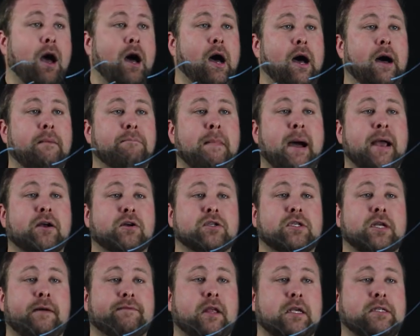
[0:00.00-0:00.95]

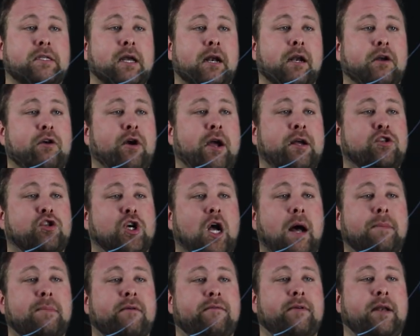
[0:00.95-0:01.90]
Microsoft has done a great
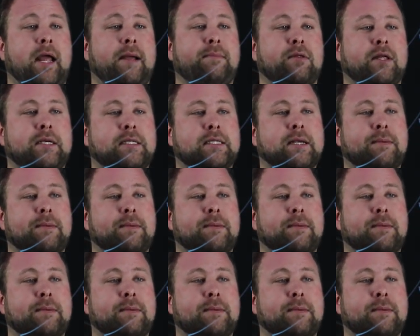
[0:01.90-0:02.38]
job of enabling